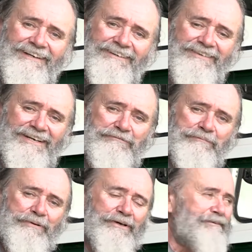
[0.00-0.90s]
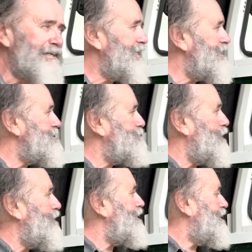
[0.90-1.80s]
And I'm going to have a permanent air
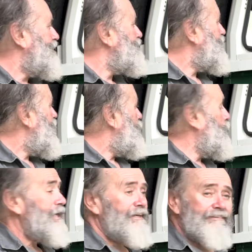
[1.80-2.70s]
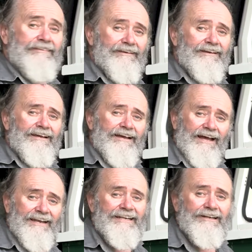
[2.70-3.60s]
supply with
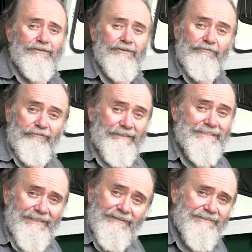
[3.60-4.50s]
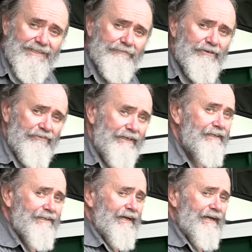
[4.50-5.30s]
a little fitting, because they give you a fitting that